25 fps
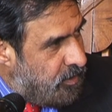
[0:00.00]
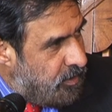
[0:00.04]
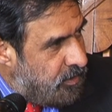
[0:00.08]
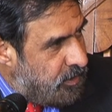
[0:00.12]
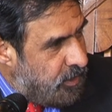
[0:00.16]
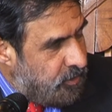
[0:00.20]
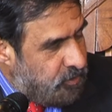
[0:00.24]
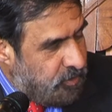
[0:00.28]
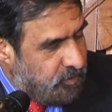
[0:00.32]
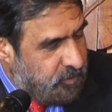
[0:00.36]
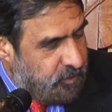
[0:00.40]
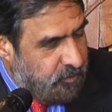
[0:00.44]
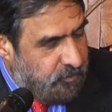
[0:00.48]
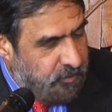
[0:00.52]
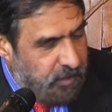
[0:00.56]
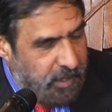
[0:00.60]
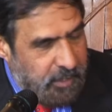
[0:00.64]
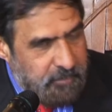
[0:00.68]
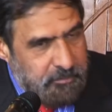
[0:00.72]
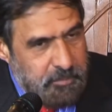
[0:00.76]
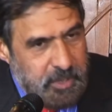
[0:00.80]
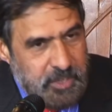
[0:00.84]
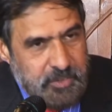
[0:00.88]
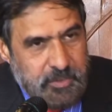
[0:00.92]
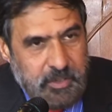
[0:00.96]
that of the
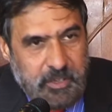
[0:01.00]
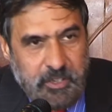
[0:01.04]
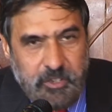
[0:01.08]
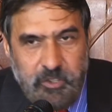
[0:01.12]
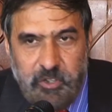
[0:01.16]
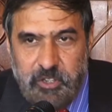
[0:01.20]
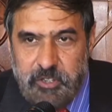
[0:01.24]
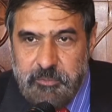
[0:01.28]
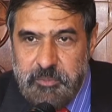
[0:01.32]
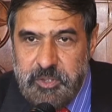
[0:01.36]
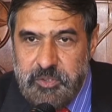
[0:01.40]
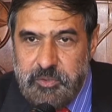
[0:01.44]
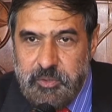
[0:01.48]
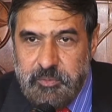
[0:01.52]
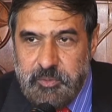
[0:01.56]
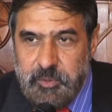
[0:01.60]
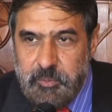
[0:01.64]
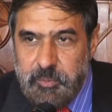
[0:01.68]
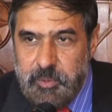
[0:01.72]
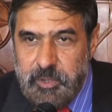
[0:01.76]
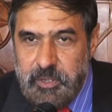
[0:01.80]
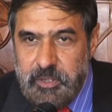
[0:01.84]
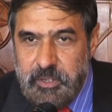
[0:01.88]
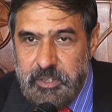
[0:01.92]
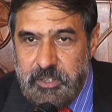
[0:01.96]
5 major economies of the
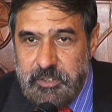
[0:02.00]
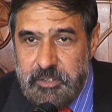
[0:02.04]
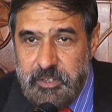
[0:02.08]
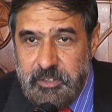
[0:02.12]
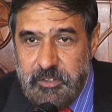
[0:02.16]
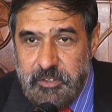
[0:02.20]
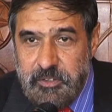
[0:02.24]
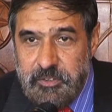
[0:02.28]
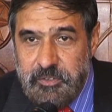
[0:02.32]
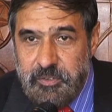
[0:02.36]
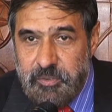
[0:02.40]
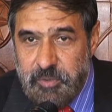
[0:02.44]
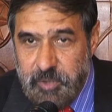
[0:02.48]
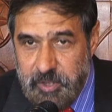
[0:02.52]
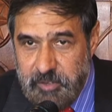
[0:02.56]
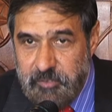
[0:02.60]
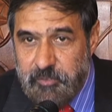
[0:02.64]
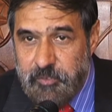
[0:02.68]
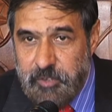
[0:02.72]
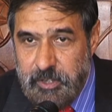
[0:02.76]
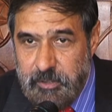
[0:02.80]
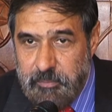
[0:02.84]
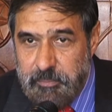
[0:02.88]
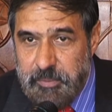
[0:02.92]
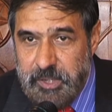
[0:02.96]
world, 3
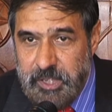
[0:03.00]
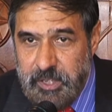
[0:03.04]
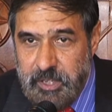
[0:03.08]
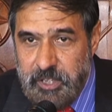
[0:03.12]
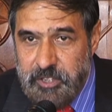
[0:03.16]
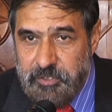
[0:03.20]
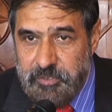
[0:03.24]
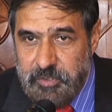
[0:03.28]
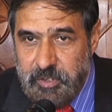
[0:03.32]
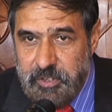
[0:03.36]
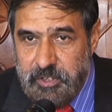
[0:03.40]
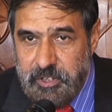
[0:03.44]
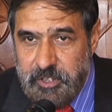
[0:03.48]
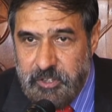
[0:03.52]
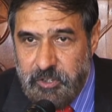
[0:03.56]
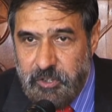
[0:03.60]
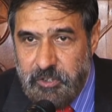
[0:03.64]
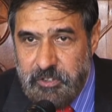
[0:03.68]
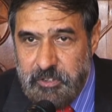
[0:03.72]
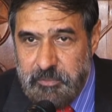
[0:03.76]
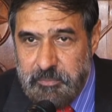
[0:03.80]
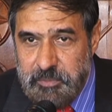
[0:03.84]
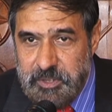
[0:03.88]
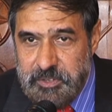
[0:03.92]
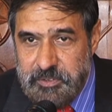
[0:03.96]
will be Asian
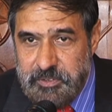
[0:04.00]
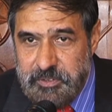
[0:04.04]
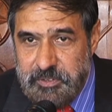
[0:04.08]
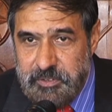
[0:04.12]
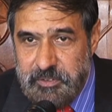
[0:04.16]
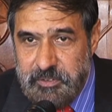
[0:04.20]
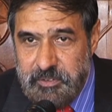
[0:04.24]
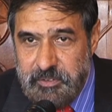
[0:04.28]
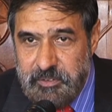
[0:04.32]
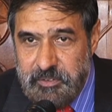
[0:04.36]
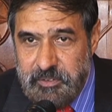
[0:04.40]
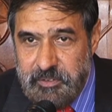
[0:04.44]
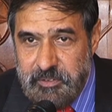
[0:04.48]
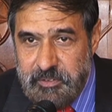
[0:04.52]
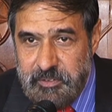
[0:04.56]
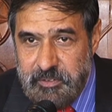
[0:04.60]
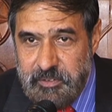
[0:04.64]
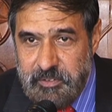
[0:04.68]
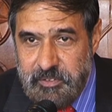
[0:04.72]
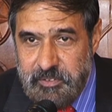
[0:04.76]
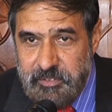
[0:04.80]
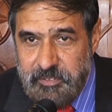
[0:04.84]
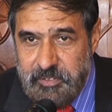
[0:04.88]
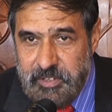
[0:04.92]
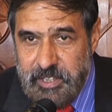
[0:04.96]
economies.
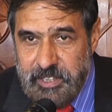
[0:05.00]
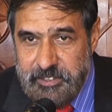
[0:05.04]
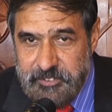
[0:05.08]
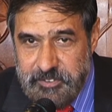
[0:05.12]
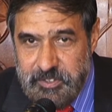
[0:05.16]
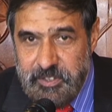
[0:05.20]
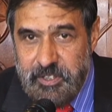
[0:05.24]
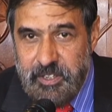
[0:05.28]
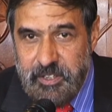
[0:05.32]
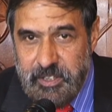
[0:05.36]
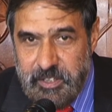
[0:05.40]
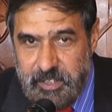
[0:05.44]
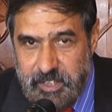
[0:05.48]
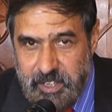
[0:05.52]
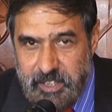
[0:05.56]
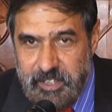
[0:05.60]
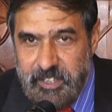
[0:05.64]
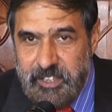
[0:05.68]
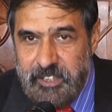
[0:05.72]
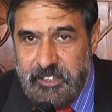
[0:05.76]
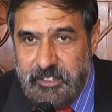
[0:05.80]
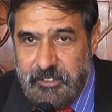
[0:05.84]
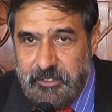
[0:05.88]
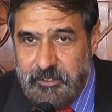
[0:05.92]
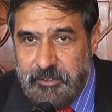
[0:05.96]
That's
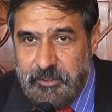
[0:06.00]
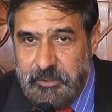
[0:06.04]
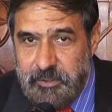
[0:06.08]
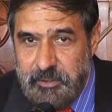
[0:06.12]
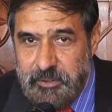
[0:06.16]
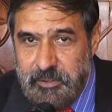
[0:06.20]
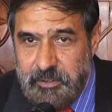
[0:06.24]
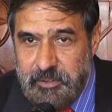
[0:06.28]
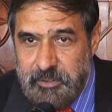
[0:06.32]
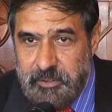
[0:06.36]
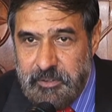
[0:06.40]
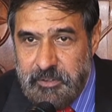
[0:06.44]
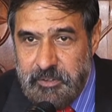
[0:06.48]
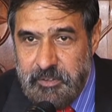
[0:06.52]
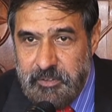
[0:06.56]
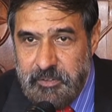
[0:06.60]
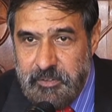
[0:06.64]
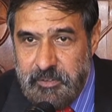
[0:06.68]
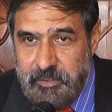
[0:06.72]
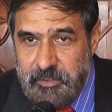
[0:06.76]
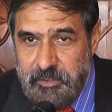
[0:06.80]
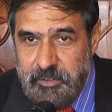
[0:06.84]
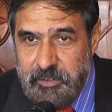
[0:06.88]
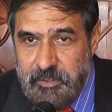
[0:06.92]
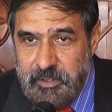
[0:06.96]
again
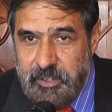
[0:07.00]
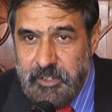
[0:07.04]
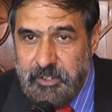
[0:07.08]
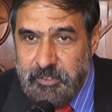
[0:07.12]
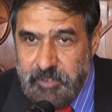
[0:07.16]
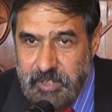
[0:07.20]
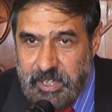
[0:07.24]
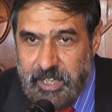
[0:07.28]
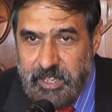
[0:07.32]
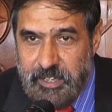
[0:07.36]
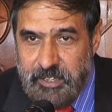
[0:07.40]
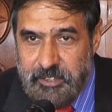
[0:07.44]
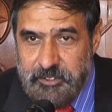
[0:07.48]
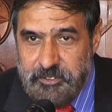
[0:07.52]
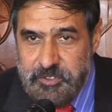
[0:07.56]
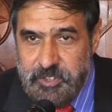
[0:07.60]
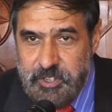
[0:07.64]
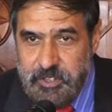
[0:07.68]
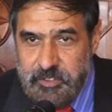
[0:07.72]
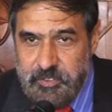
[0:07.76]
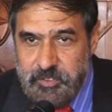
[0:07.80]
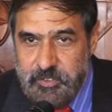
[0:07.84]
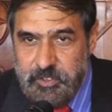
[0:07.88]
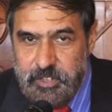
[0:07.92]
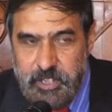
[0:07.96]
a reality.
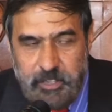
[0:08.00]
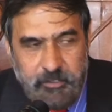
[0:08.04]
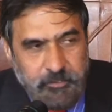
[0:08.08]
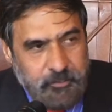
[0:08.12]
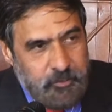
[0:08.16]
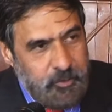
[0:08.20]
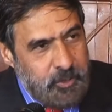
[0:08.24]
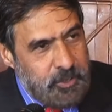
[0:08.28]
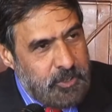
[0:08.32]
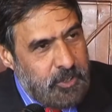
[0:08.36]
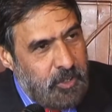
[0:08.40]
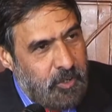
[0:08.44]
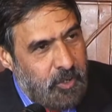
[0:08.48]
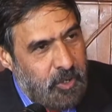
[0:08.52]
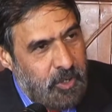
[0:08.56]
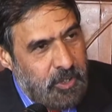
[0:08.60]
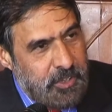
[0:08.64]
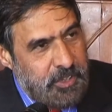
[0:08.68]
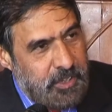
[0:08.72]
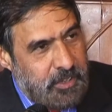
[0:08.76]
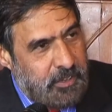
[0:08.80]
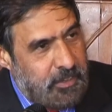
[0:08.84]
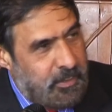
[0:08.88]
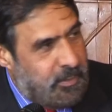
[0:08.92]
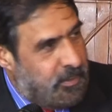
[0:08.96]
Therefore, the
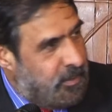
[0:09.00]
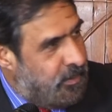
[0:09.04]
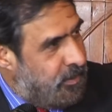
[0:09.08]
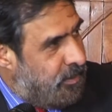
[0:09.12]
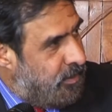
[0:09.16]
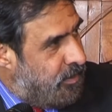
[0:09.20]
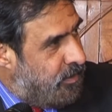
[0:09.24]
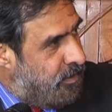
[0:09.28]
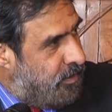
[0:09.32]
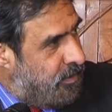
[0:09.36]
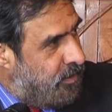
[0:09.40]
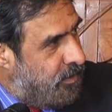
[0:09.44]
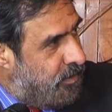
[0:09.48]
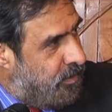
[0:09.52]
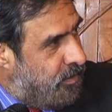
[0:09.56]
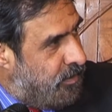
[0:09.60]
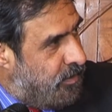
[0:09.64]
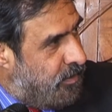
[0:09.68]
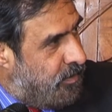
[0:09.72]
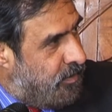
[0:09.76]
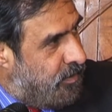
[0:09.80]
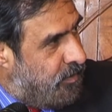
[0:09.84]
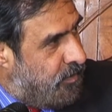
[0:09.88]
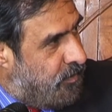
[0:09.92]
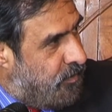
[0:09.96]
order
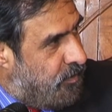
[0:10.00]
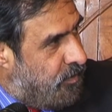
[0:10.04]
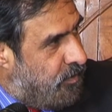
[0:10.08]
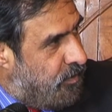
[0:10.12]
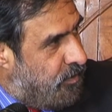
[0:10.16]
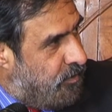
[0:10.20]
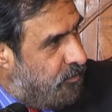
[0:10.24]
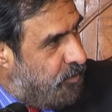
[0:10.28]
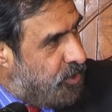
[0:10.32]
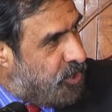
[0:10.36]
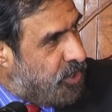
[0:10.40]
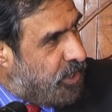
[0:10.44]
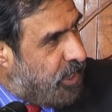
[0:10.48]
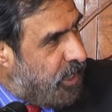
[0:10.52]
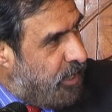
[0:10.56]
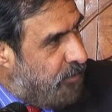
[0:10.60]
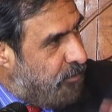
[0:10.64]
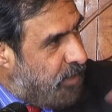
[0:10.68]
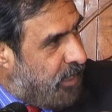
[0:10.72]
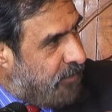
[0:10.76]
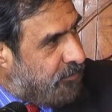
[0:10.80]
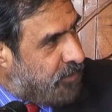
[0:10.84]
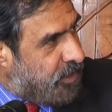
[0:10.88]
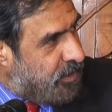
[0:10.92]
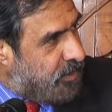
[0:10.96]
which came
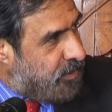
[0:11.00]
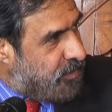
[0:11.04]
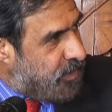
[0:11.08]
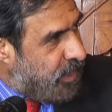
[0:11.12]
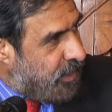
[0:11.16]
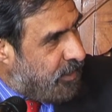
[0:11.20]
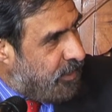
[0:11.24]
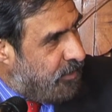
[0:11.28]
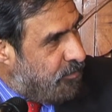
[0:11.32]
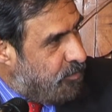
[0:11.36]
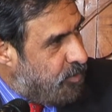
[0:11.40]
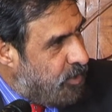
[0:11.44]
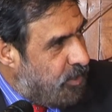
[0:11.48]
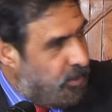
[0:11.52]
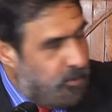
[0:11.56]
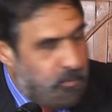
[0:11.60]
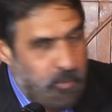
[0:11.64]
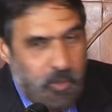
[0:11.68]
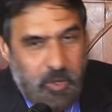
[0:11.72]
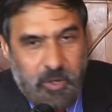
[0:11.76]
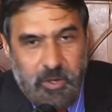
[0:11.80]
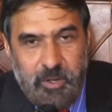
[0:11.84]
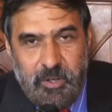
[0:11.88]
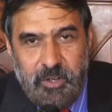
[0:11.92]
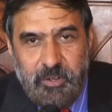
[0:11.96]
after the Second World
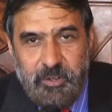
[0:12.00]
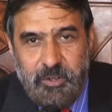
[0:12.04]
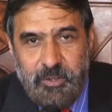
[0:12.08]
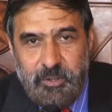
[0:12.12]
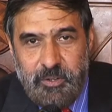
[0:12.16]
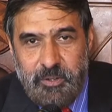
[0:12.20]
War